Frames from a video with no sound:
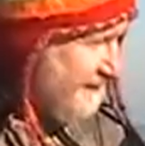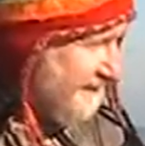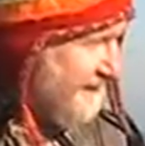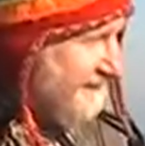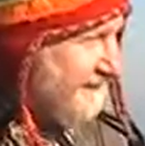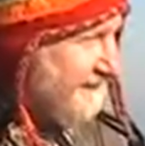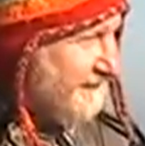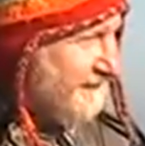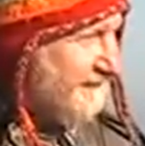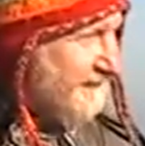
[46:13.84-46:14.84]

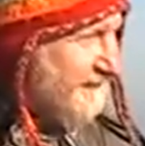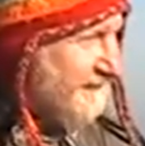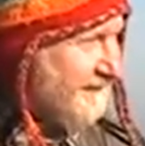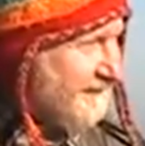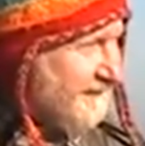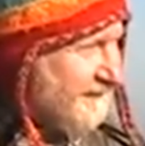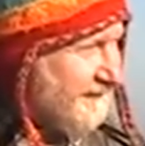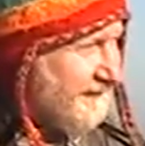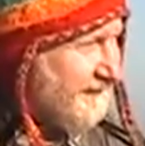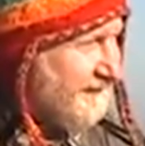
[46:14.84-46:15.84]

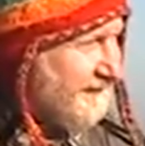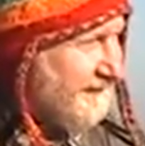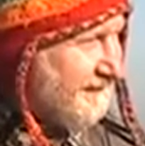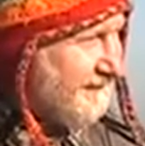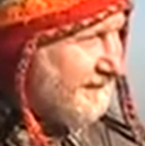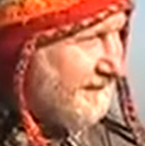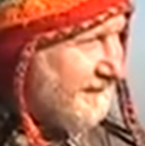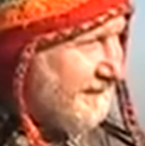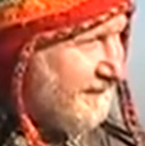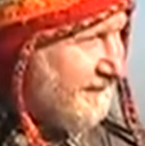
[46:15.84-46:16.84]

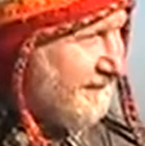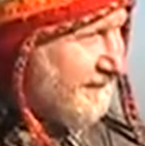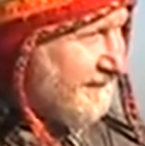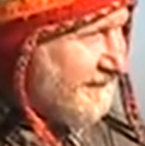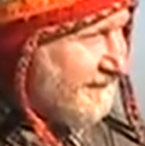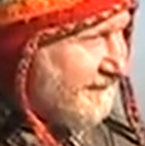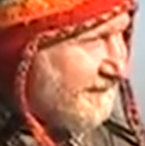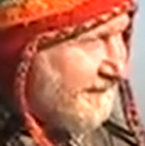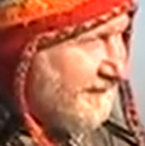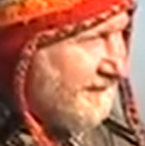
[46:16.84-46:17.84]

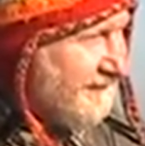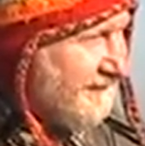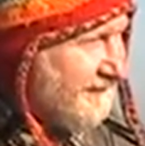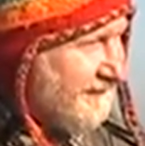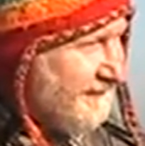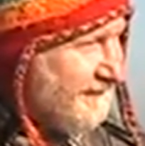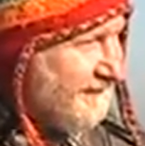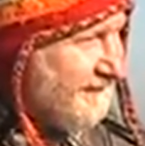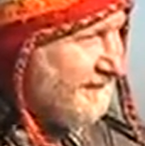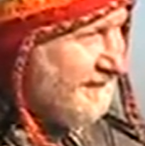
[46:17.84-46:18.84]

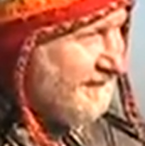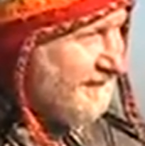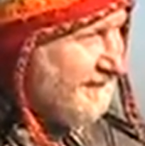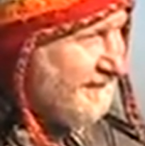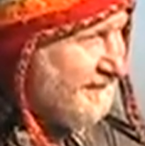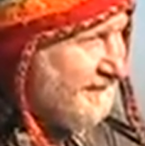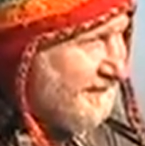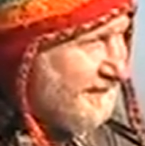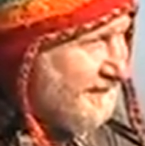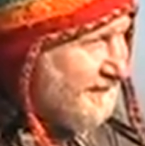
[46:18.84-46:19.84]

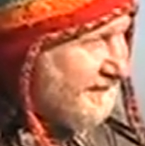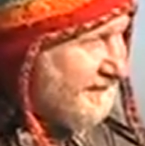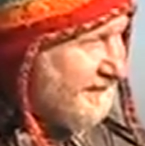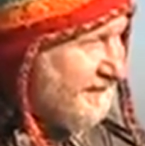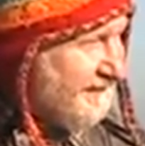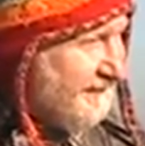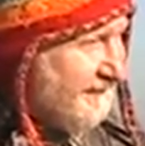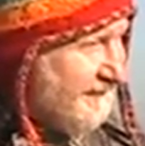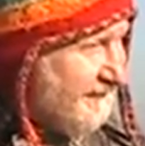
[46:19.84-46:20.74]
The person shown says nothing.